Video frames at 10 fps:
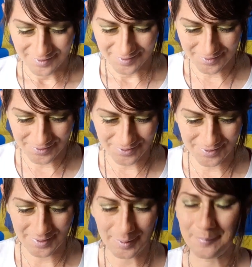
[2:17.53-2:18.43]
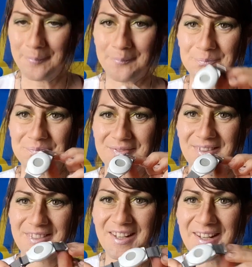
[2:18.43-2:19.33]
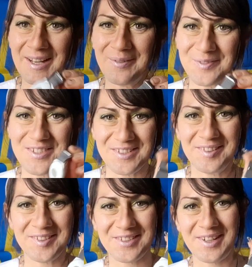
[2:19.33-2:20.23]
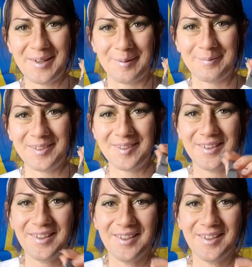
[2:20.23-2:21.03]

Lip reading: So, they have new straps.